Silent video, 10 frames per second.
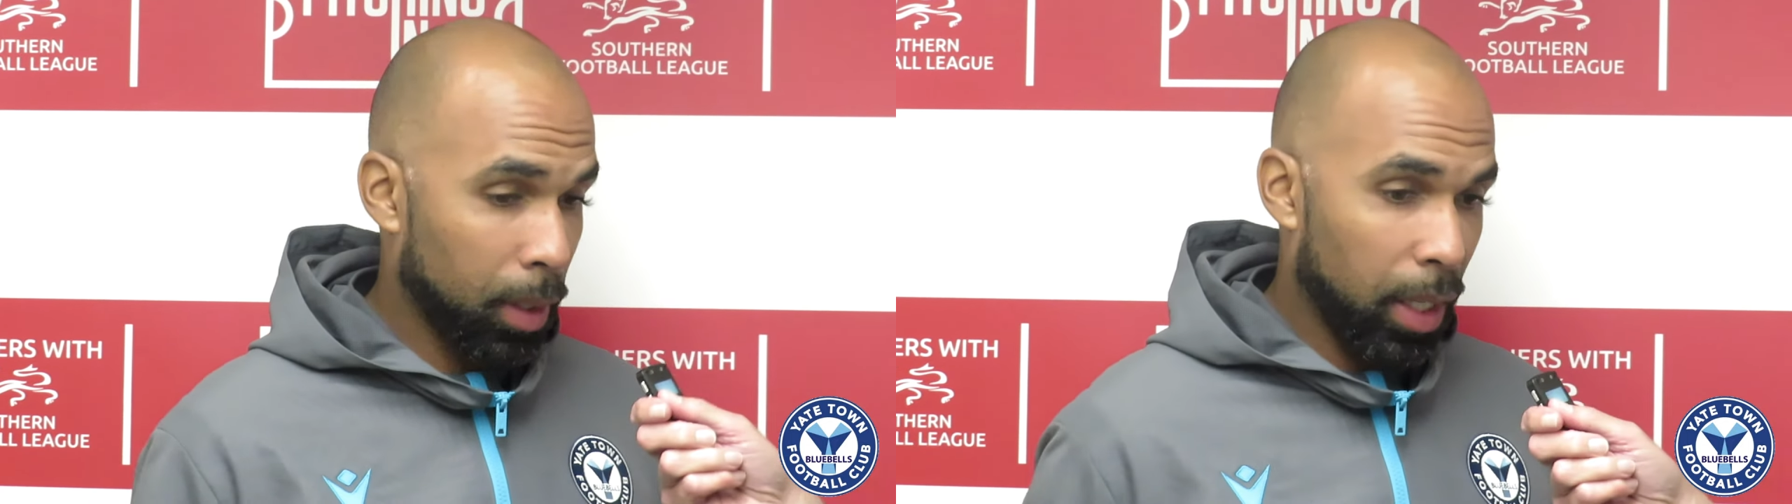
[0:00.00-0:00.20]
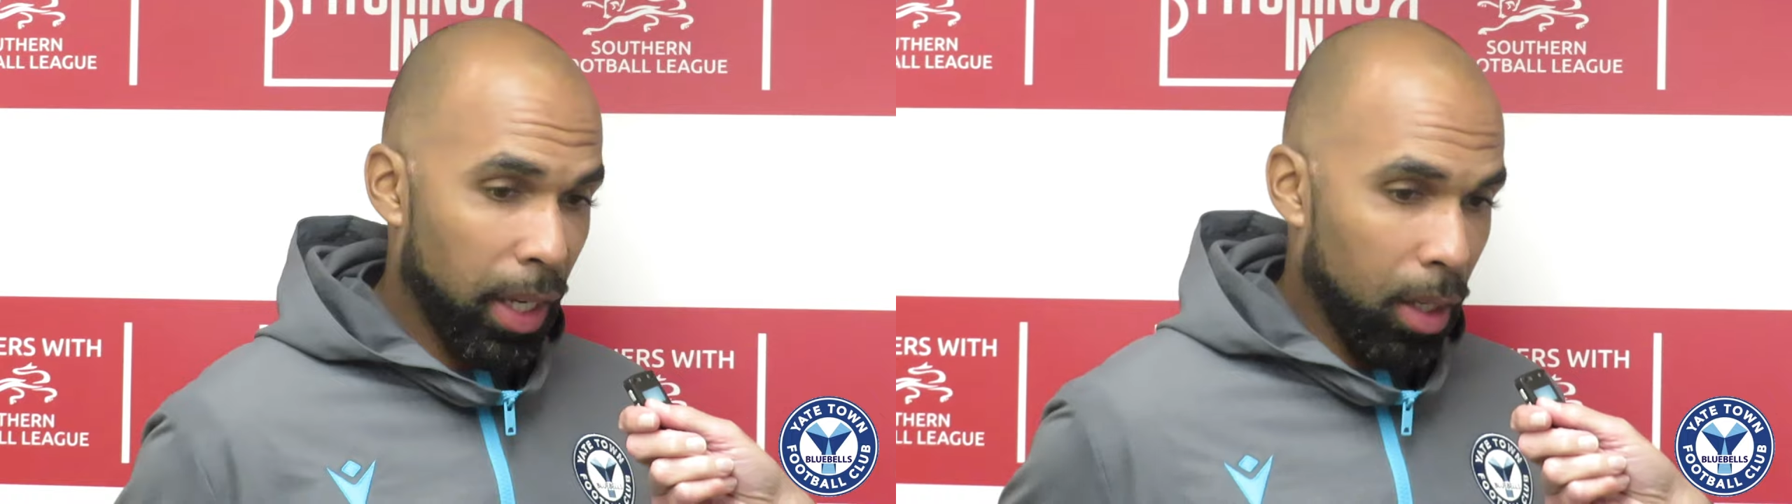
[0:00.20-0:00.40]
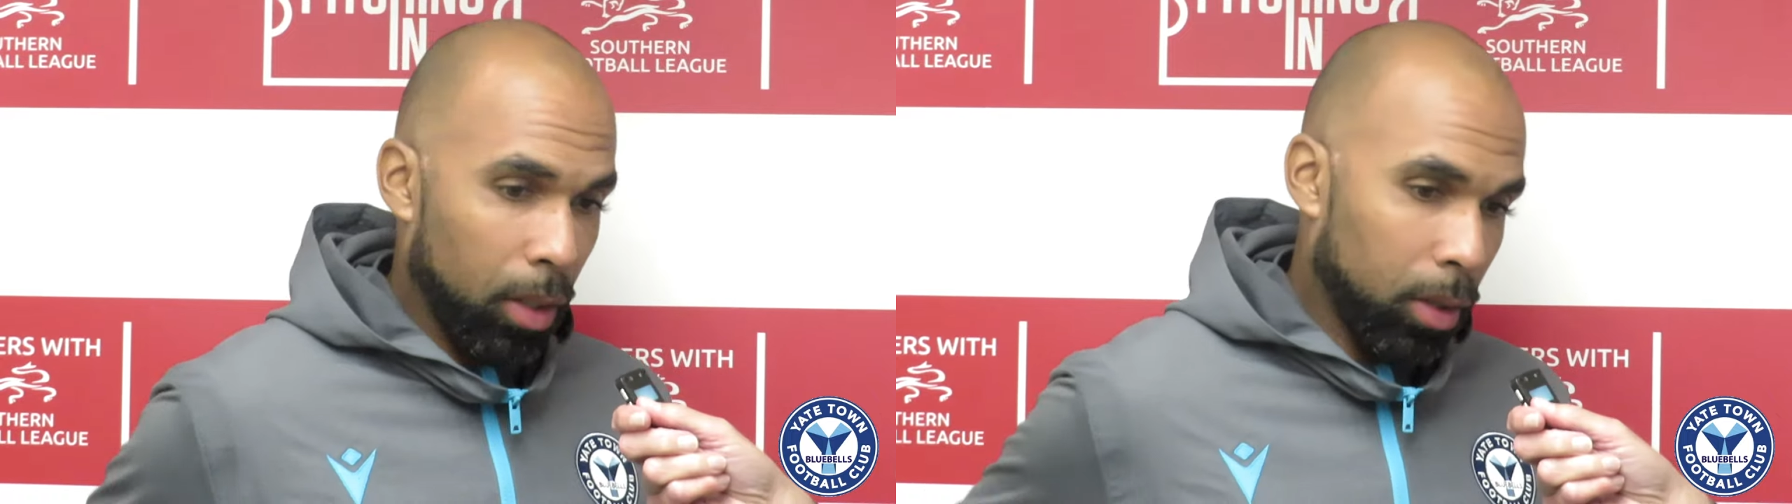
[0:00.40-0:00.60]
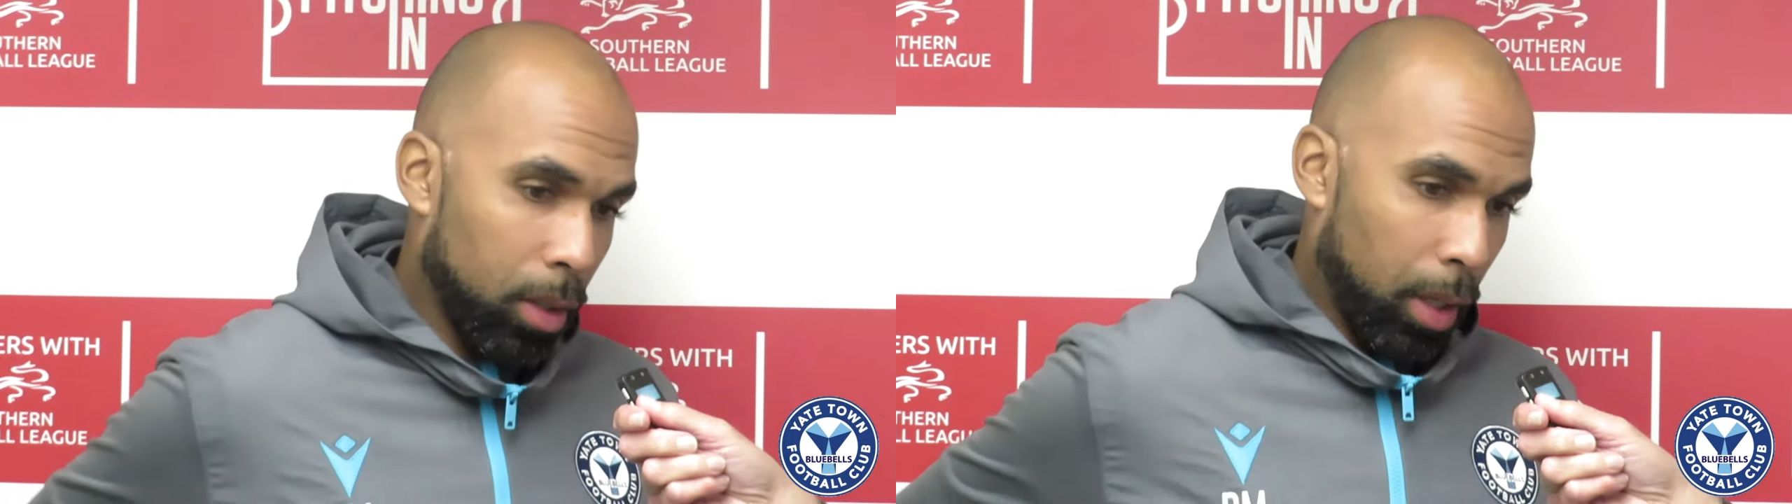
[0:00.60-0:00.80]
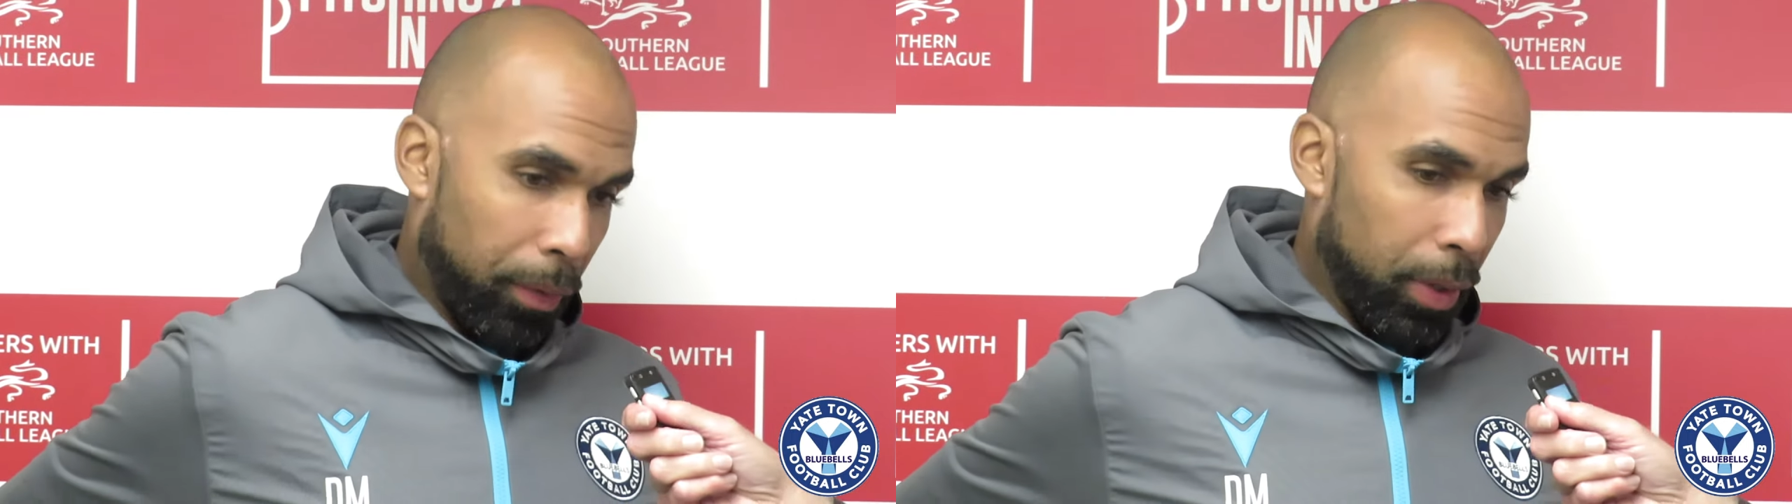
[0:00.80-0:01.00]
Yeah,
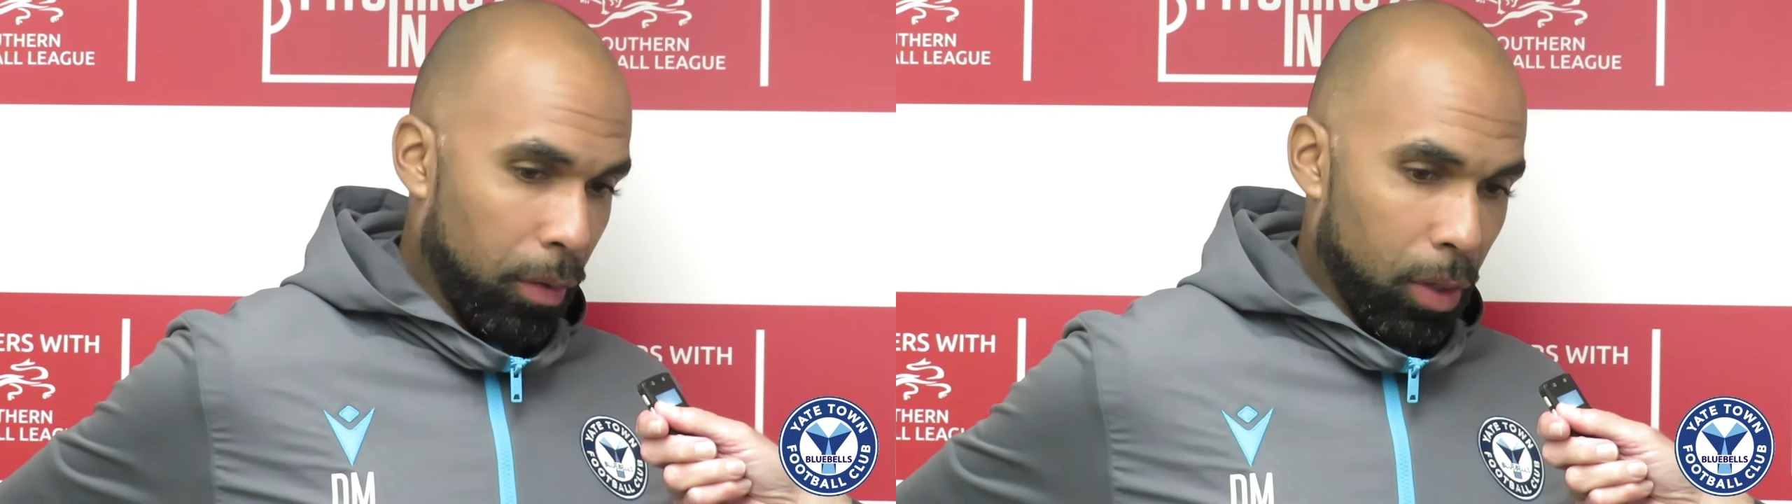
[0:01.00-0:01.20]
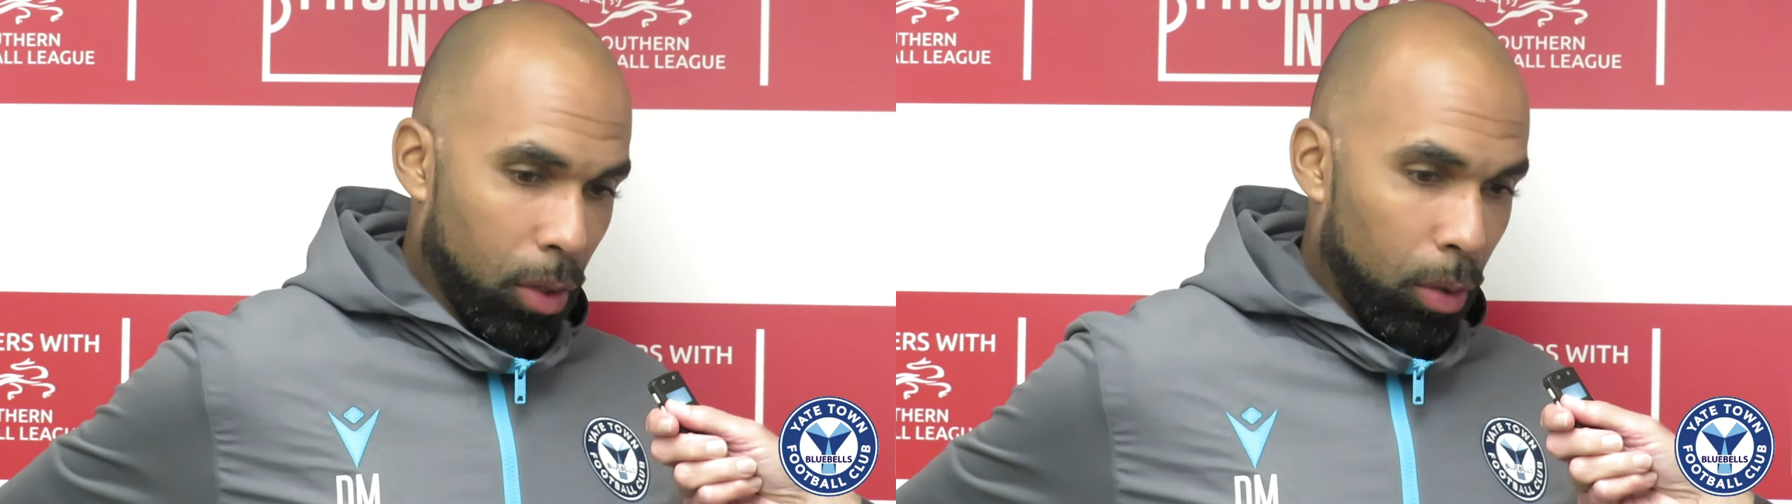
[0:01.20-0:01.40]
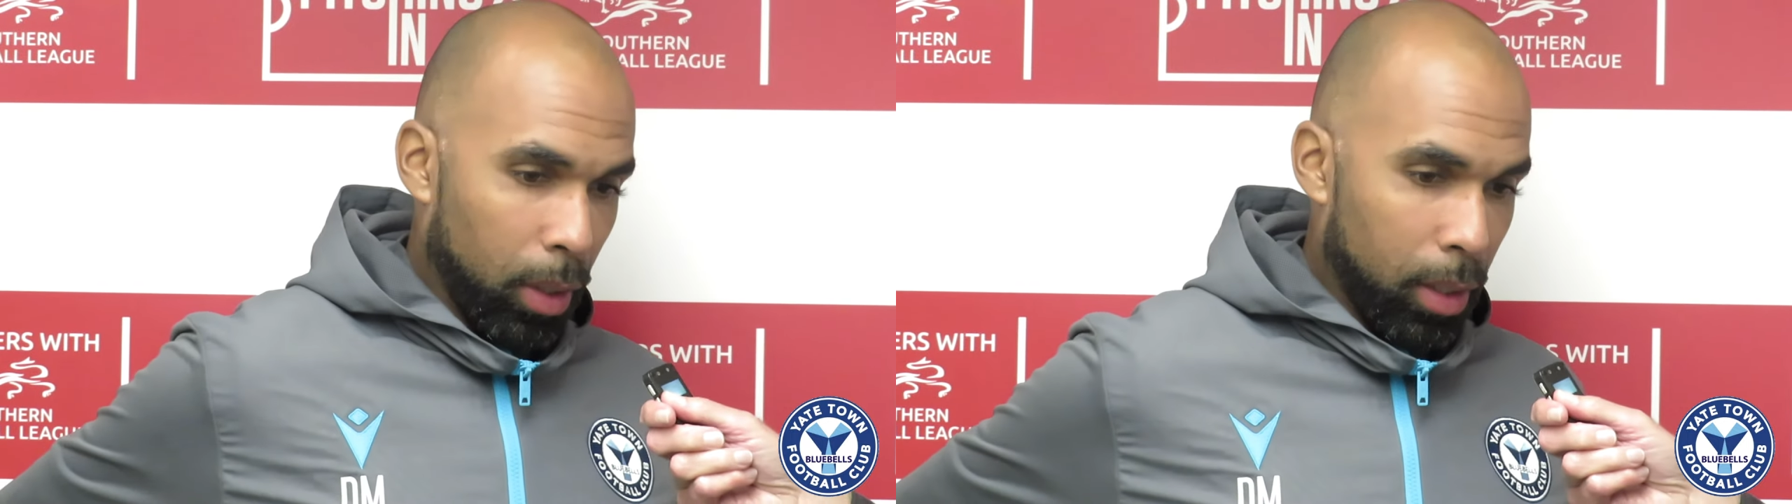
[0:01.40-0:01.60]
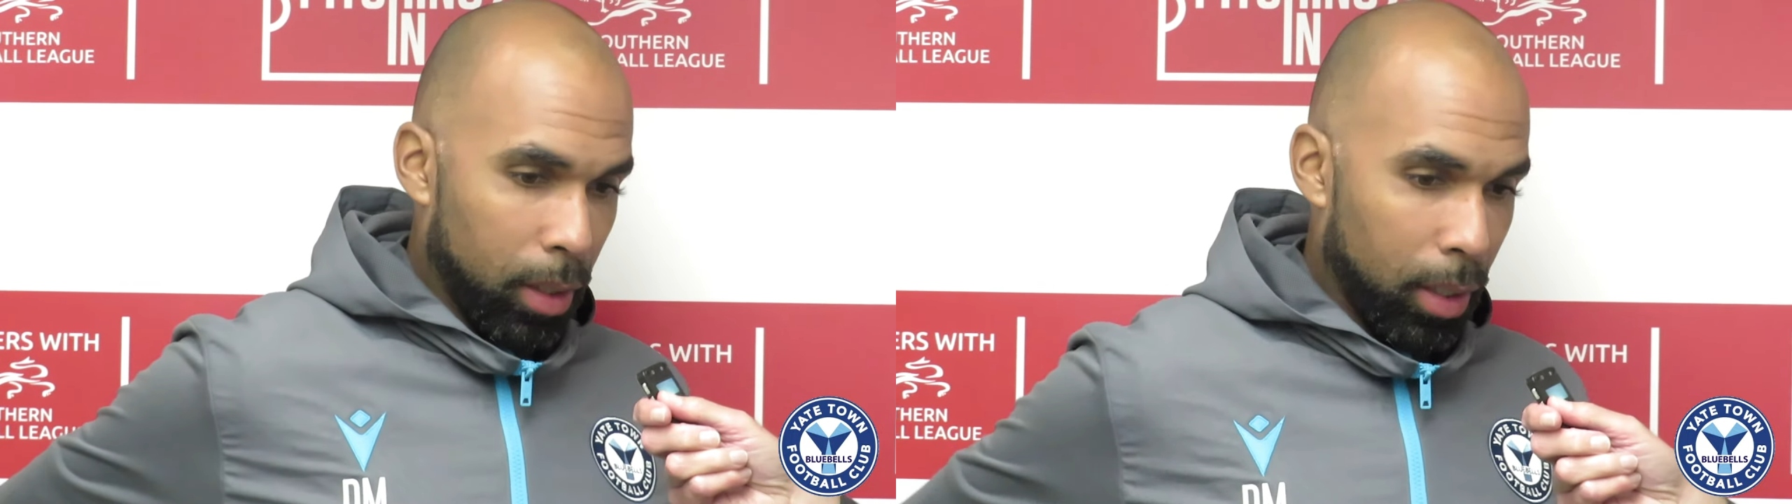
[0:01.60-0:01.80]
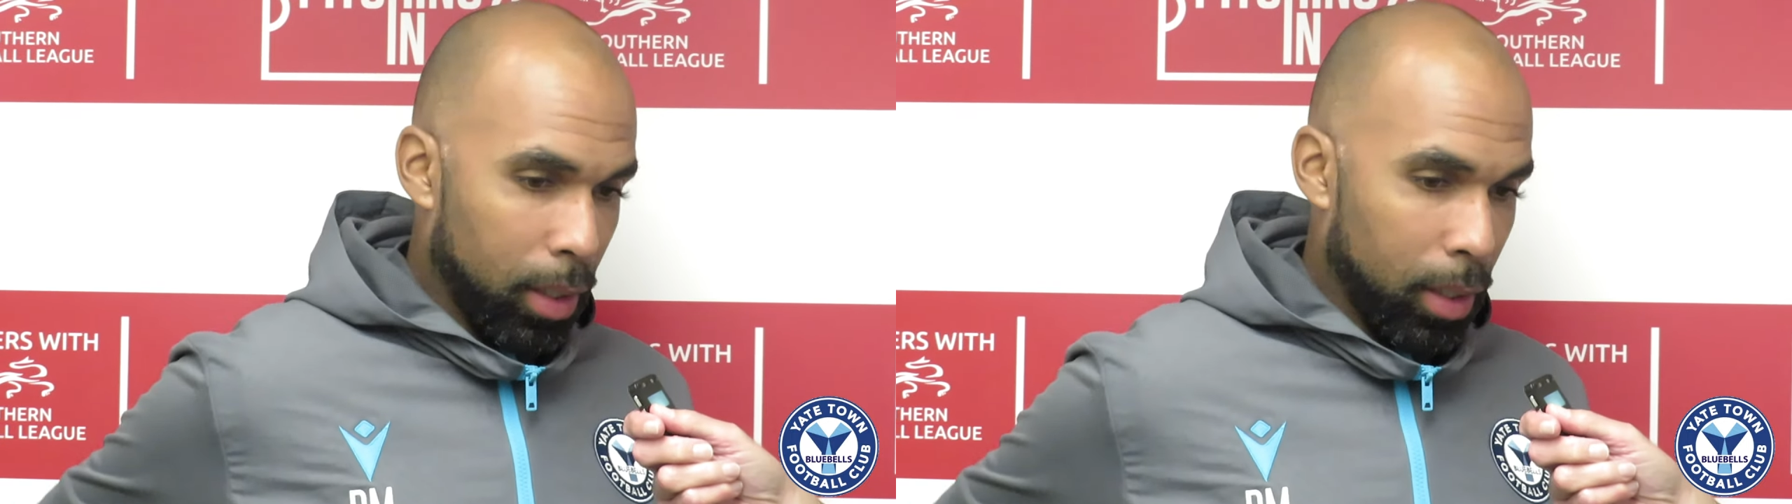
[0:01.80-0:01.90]
I think the result is,